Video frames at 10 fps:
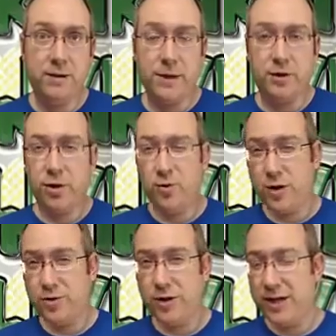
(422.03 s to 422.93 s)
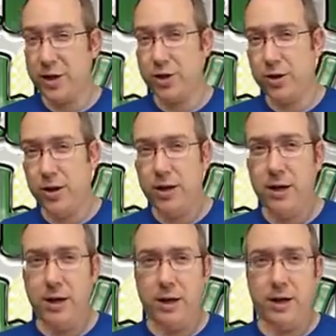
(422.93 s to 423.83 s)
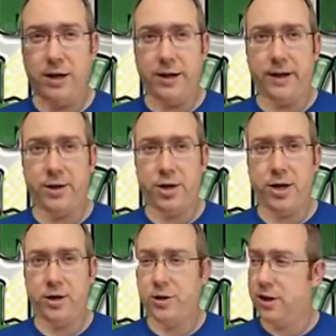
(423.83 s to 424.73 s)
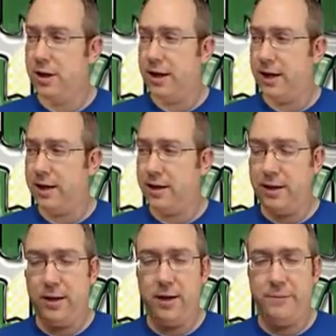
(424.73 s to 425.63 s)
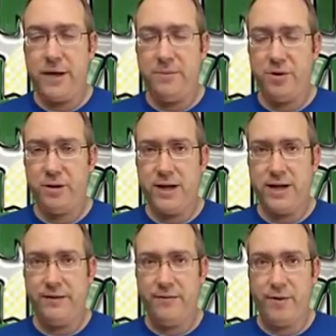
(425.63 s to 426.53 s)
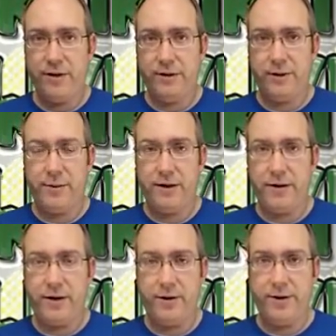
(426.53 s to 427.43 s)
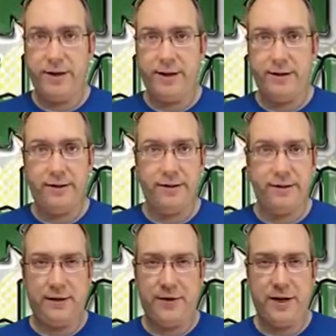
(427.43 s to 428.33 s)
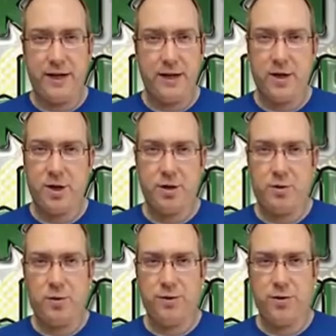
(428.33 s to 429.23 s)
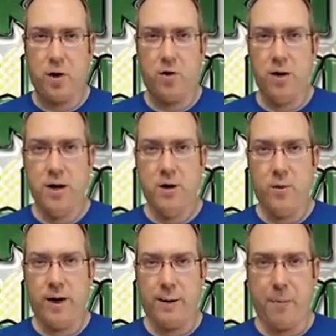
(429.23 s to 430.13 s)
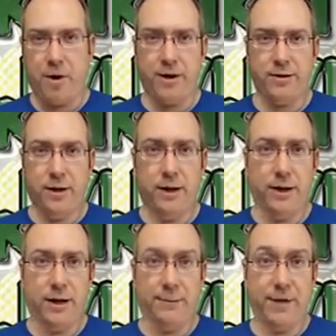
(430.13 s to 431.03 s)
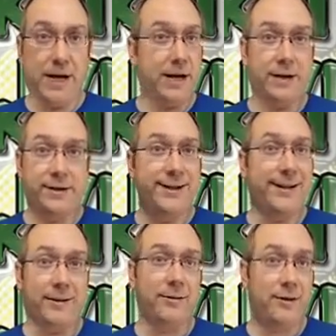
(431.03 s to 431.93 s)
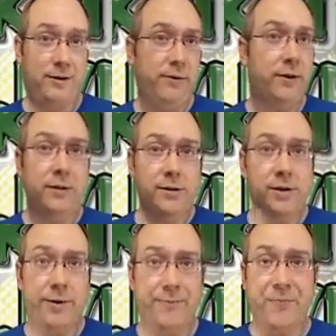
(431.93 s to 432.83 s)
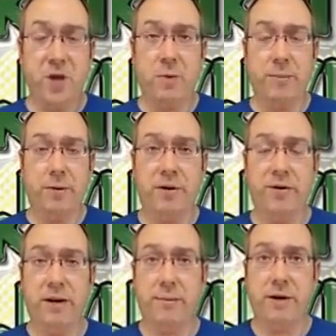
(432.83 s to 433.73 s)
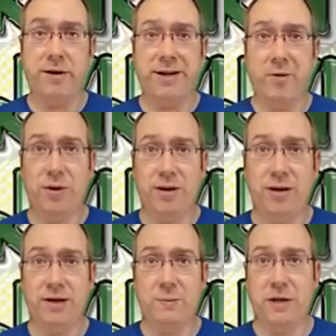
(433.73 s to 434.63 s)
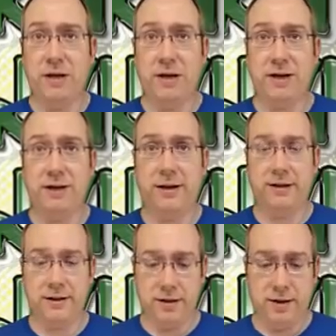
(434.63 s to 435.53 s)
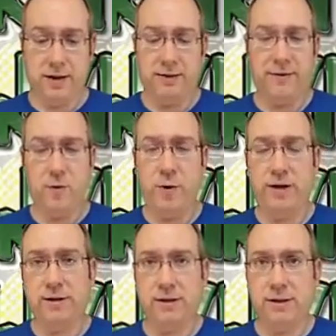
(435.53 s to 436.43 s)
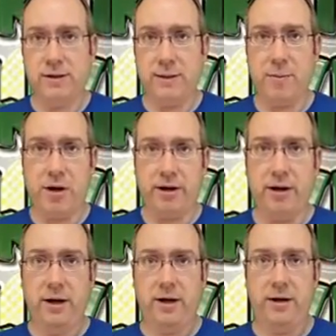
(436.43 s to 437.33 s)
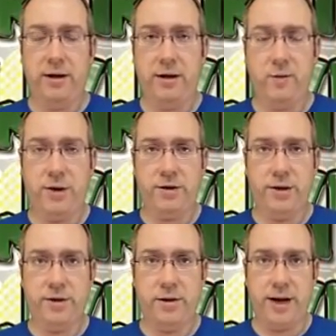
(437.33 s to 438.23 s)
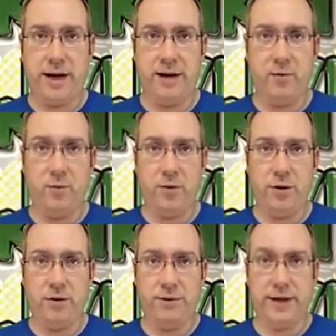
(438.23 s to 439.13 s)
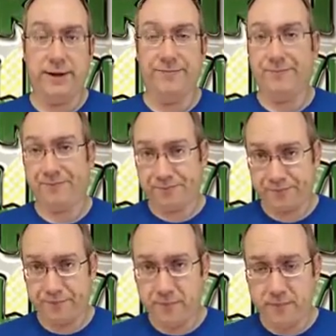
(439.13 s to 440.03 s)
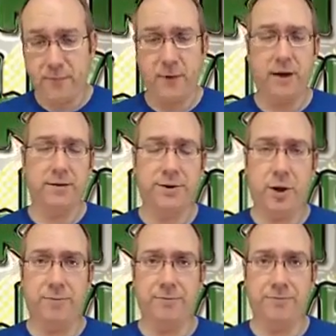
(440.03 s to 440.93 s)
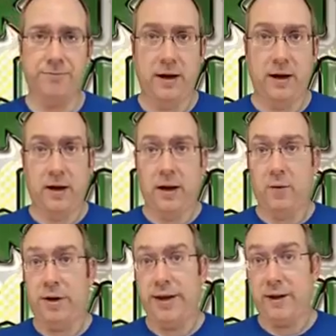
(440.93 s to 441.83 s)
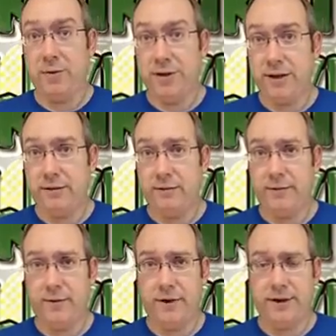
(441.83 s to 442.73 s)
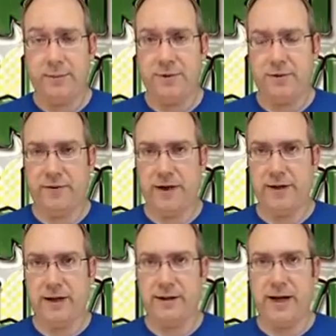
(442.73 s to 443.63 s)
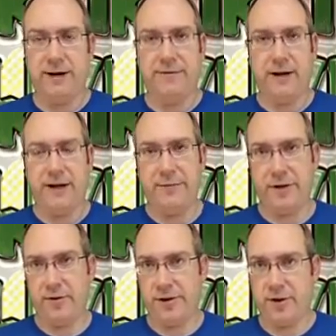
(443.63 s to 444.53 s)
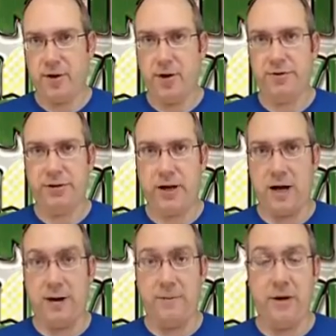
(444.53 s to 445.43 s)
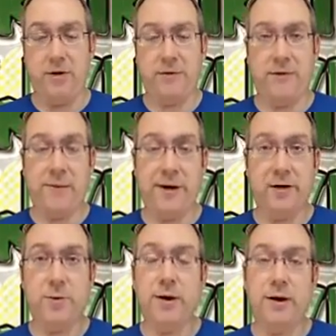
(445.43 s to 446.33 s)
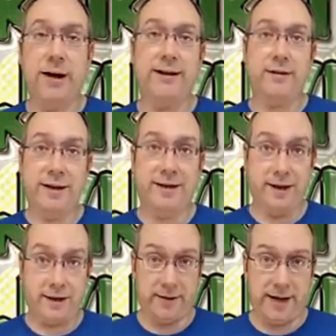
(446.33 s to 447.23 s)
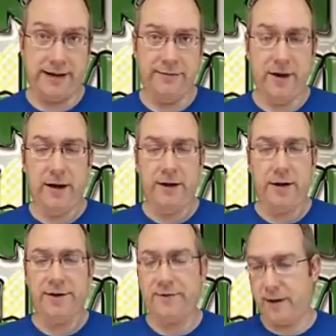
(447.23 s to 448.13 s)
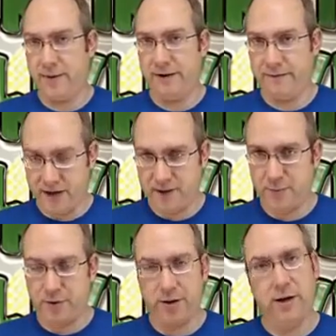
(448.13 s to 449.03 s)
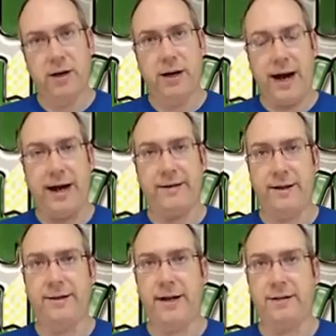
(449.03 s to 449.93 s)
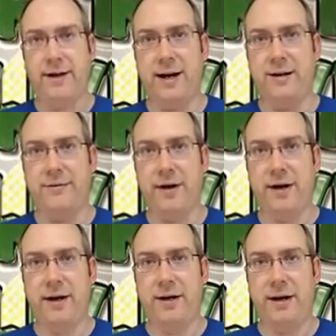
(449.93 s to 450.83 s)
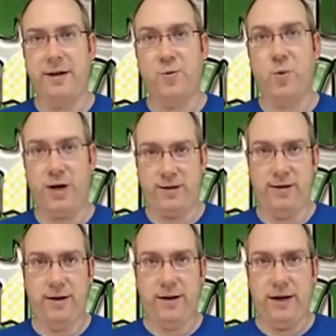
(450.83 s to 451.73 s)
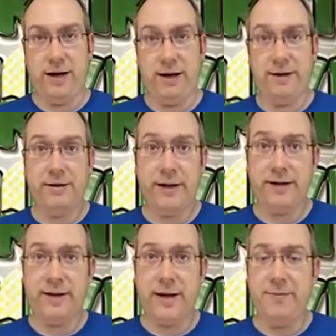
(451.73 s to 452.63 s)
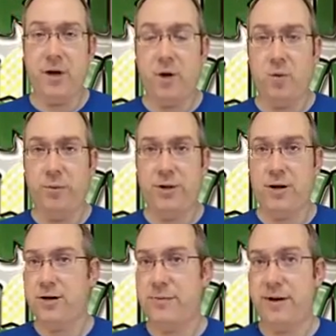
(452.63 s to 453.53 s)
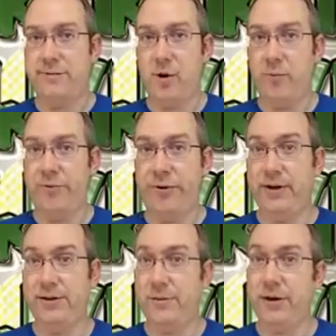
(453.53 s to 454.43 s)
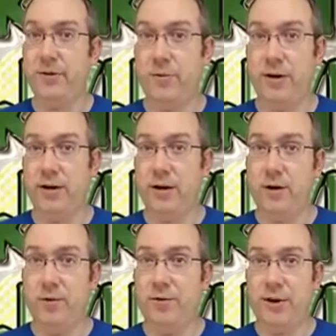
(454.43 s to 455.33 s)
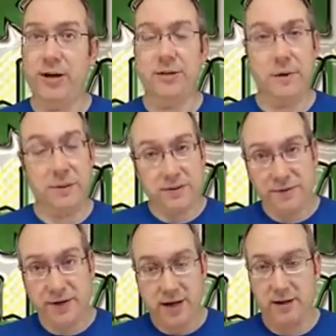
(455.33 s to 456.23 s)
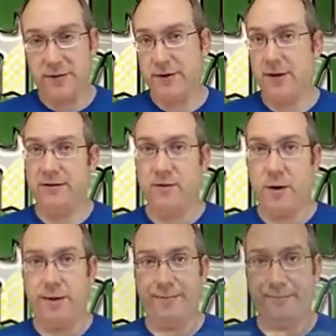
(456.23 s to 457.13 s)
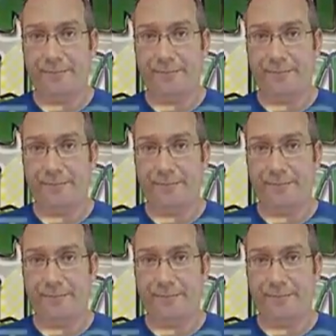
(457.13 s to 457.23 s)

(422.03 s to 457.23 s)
is about 200-ish and change, and the MyBook Live was about 170-ish or so when I bought it. Not on sale even. So you might be able to even get a better deal with it. It's been at least a few weeks since I bought the Western Digital, and we're using it. So, well, that was it for this episode of Geek Tech Live. I've been Chris, your host. You can find me on Twitter at Geek Tech Live. You can also find me at Facebook at Geek Tech Live as well. Until next time, we'll be talking about hopefully some other really new things, maybe some photography stuff as well.